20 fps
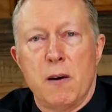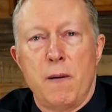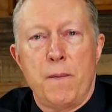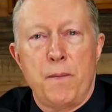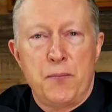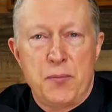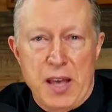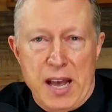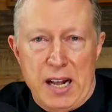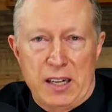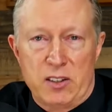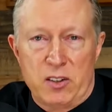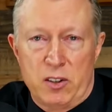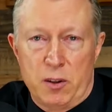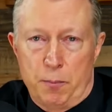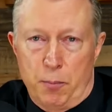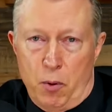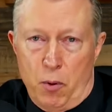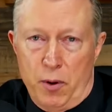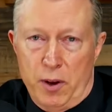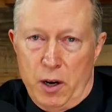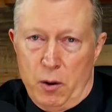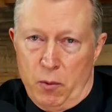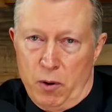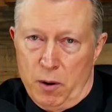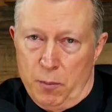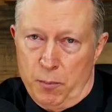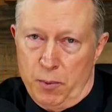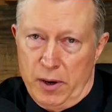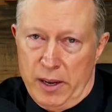That's the point I want
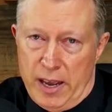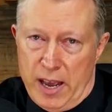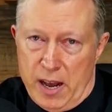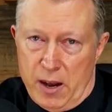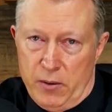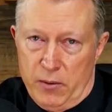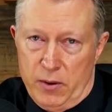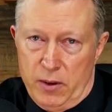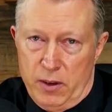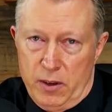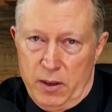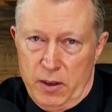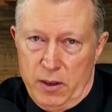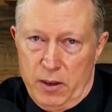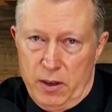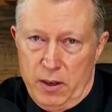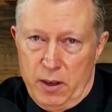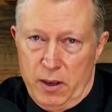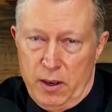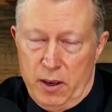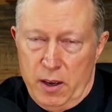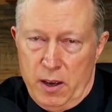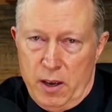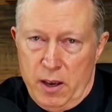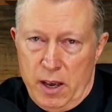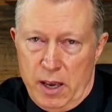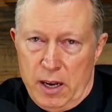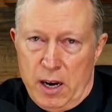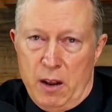to bring out. And